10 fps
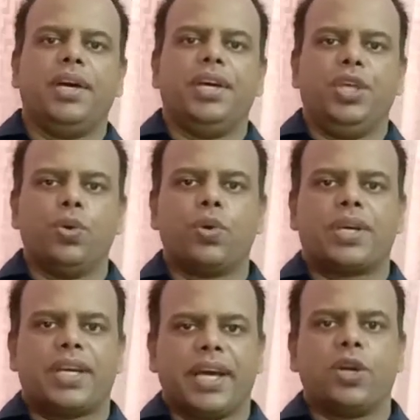you
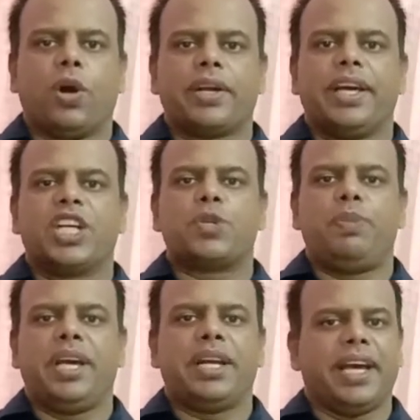cannot
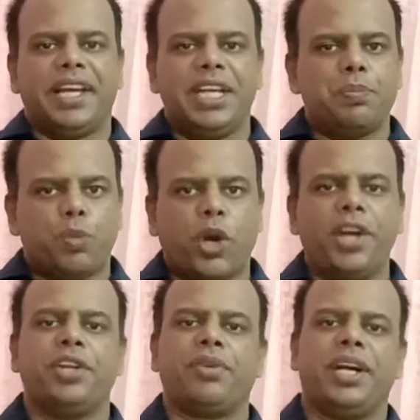explain any
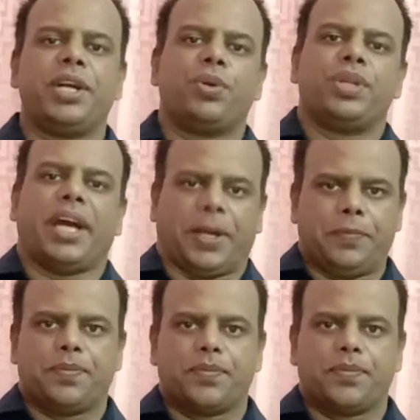point related to that.